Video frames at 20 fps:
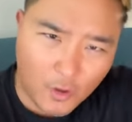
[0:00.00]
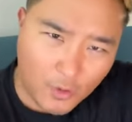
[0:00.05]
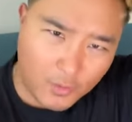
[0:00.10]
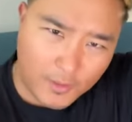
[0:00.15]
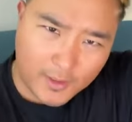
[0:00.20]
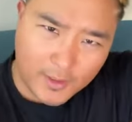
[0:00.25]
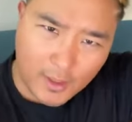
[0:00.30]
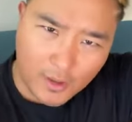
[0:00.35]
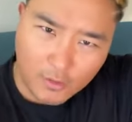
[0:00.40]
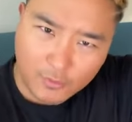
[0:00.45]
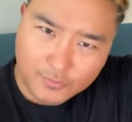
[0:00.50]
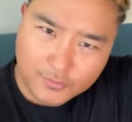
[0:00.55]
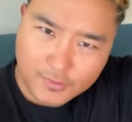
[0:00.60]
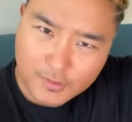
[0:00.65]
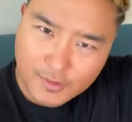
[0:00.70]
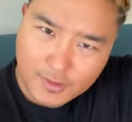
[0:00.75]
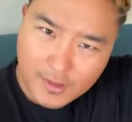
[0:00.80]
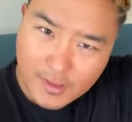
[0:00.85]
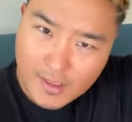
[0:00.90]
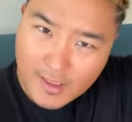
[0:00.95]
the Holy
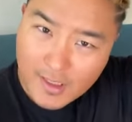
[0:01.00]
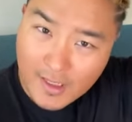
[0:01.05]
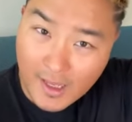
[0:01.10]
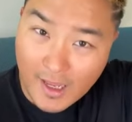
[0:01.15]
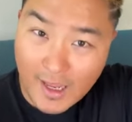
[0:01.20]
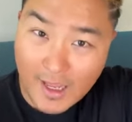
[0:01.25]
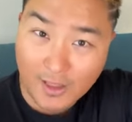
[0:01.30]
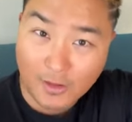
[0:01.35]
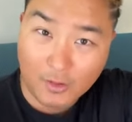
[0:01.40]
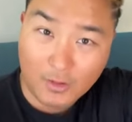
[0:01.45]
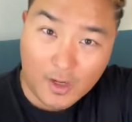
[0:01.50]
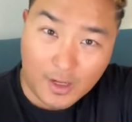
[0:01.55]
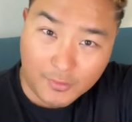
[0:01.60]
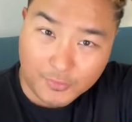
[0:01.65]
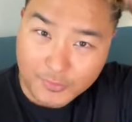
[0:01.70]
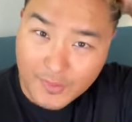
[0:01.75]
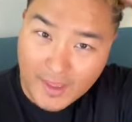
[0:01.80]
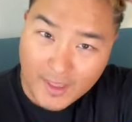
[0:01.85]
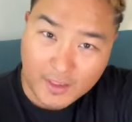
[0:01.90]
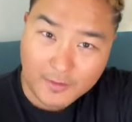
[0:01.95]
Ghost. And Lord, I
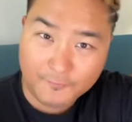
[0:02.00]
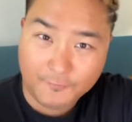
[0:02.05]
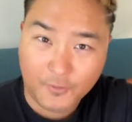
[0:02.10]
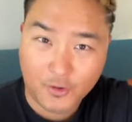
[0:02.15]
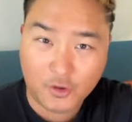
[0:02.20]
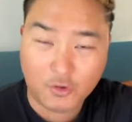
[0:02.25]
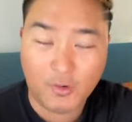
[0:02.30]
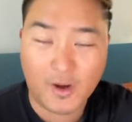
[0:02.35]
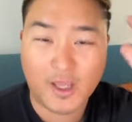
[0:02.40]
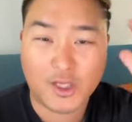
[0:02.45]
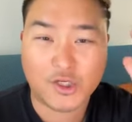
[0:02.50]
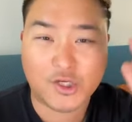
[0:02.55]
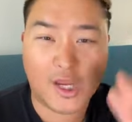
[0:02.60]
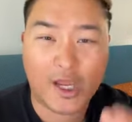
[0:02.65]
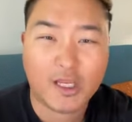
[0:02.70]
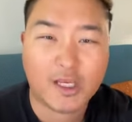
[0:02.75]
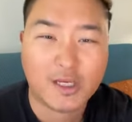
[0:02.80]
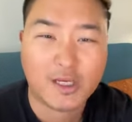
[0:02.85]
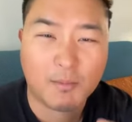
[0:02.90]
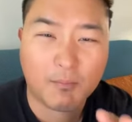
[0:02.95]
thank you for great
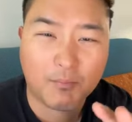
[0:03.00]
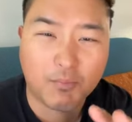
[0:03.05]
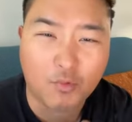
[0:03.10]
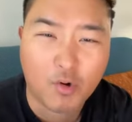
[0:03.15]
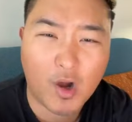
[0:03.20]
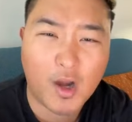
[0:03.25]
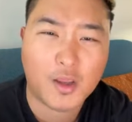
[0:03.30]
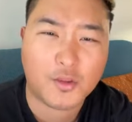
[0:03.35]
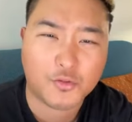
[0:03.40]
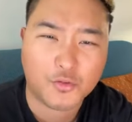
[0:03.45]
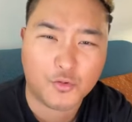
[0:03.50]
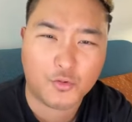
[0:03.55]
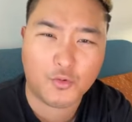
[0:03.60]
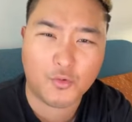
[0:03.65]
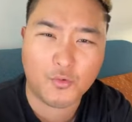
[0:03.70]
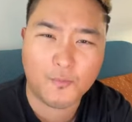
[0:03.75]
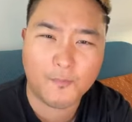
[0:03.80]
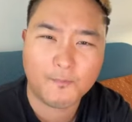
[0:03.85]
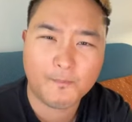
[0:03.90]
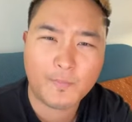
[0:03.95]
change and
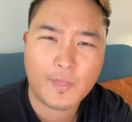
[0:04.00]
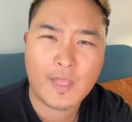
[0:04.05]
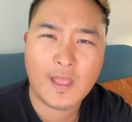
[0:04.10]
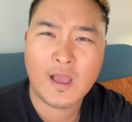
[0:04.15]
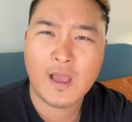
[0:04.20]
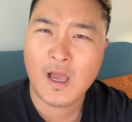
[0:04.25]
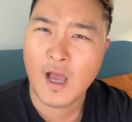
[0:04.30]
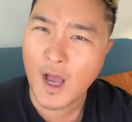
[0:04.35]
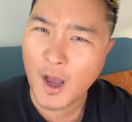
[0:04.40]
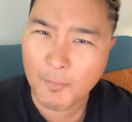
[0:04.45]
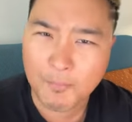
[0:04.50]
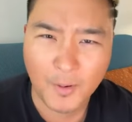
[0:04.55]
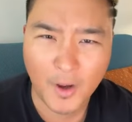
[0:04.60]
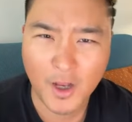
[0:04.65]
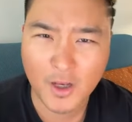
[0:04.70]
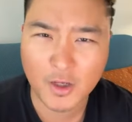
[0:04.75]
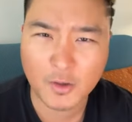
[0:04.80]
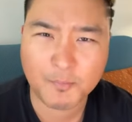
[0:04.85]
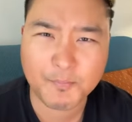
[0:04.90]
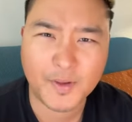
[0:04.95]
breakthrough
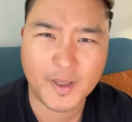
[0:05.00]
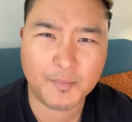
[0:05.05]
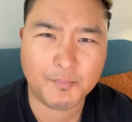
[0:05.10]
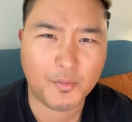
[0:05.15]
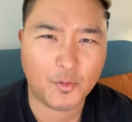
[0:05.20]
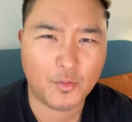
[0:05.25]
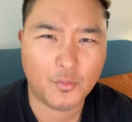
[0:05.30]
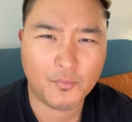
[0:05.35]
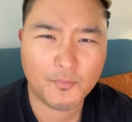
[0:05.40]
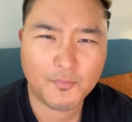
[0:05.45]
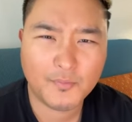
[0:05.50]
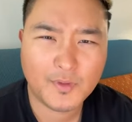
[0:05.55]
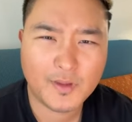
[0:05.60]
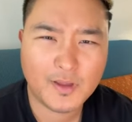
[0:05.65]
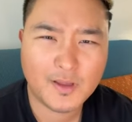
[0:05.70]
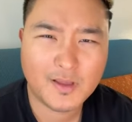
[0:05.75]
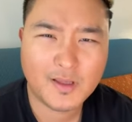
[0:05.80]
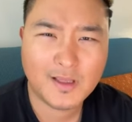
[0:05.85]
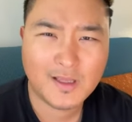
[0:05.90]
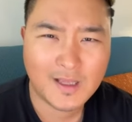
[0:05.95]
upon your people.
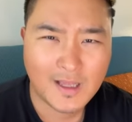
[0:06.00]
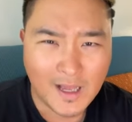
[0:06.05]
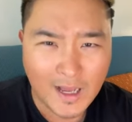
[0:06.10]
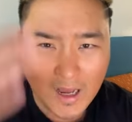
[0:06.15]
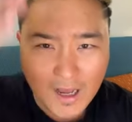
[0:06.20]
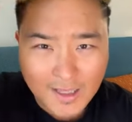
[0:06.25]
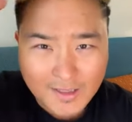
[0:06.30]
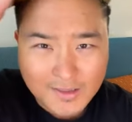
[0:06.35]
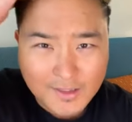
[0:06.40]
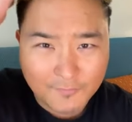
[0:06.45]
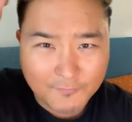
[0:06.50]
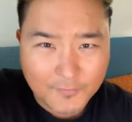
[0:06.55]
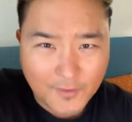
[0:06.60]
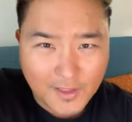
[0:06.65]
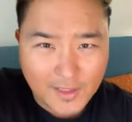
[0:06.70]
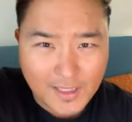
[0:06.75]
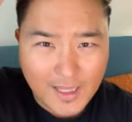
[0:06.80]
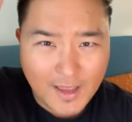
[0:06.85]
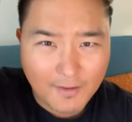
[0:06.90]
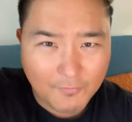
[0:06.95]
A
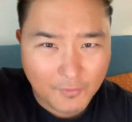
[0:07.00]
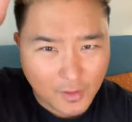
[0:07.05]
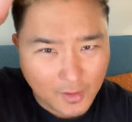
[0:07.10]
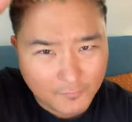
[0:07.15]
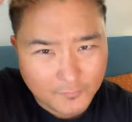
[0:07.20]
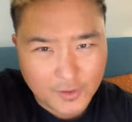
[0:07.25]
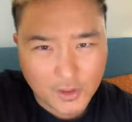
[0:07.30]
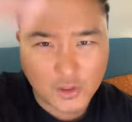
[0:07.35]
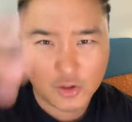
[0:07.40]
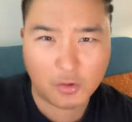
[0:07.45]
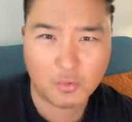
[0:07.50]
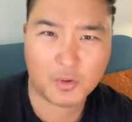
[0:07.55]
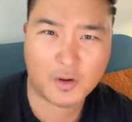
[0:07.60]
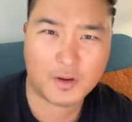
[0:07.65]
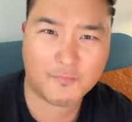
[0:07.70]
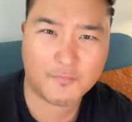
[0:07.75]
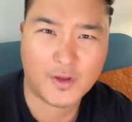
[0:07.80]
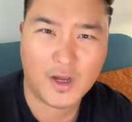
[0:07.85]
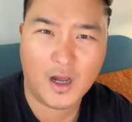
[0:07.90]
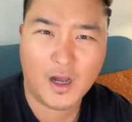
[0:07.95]
different level of the
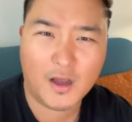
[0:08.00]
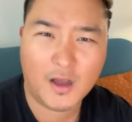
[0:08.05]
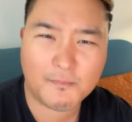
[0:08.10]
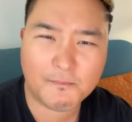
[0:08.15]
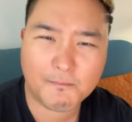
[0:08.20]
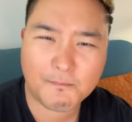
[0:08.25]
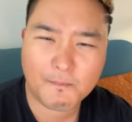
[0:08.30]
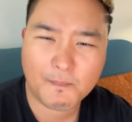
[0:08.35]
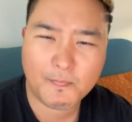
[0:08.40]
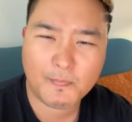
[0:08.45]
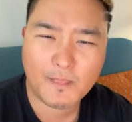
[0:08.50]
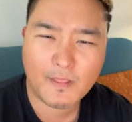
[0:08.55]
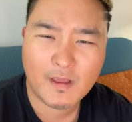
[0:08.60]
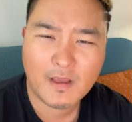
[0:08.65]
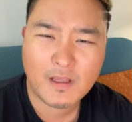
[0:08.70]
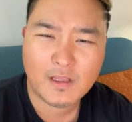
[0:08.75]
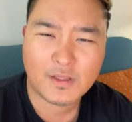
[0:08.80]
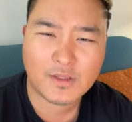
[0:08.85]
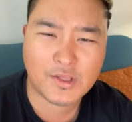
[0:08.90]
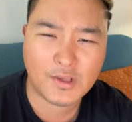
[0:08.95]
glory of God.
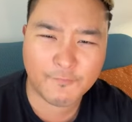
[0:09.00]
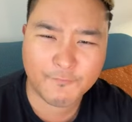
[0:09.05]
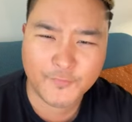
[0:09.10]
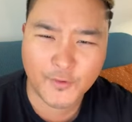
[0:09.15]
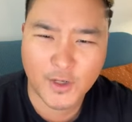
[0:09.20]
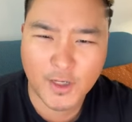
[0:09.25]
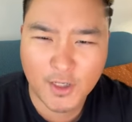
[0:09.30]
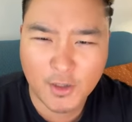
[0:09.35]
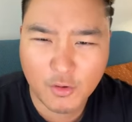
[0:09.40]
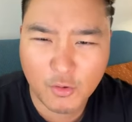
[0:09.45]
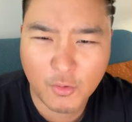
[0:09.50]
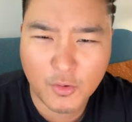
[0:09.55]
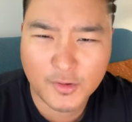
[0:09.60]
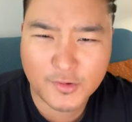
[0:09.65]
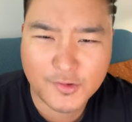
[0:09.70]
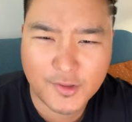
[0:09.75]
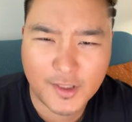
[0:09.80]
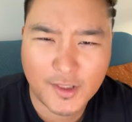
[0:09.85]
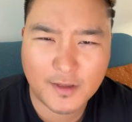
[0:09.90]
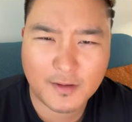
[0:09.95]
Different
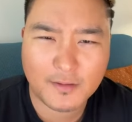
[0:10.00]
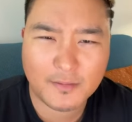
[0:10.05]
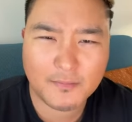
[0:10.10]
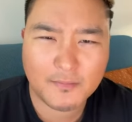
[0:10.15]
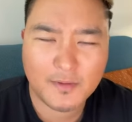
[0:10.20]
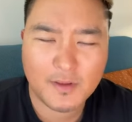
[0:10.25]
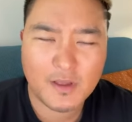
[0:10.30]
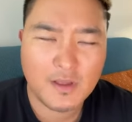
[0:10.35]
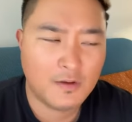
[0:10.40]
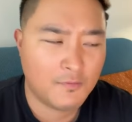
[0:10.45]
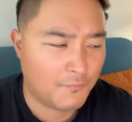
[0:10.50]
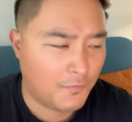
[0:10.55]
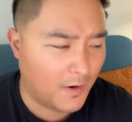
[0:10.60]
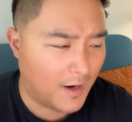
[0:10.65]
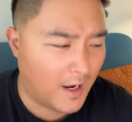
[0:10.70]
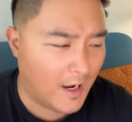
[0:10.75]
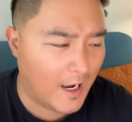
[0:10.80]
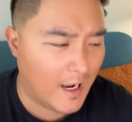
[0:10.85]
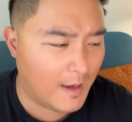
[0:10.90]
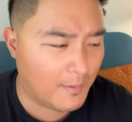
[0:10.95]
anointing.
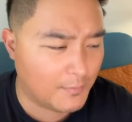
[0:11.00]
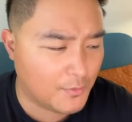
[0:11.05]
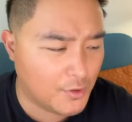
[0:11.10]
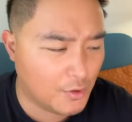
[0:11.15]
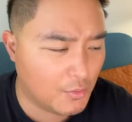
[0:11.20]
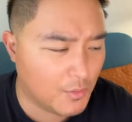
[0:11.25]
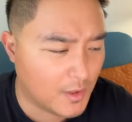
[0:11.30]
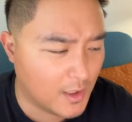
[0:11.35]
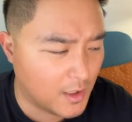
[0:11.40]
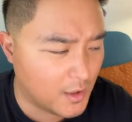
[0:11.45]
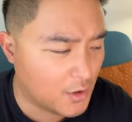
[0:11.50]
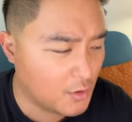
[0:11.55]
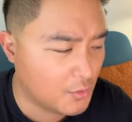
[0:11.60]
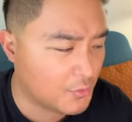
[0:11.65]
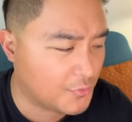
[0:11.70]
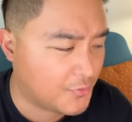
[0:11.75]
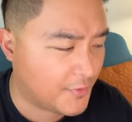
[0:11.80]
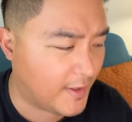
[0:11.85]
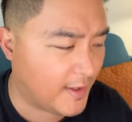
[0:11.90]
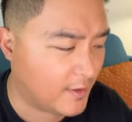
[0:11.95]
For I am doing a
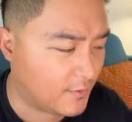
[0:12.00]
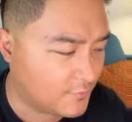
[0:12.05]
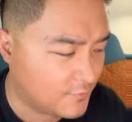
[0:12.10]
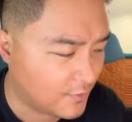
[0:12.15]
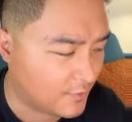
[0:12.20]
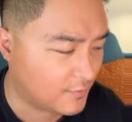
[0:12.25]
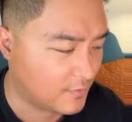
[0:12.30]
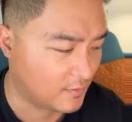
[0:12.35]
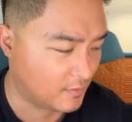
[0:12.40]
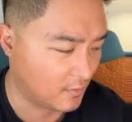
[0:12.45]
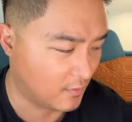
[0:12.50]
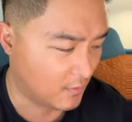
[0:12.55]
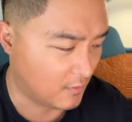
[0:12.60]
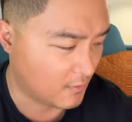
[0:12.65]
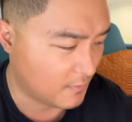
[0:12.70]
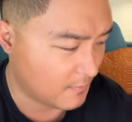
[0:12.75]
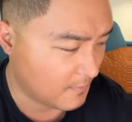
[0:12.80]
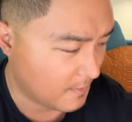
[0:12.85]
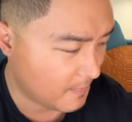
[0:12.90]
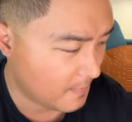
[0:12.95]
new thing, says the
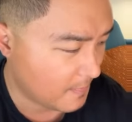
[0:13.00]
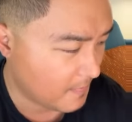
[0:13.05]
Lord.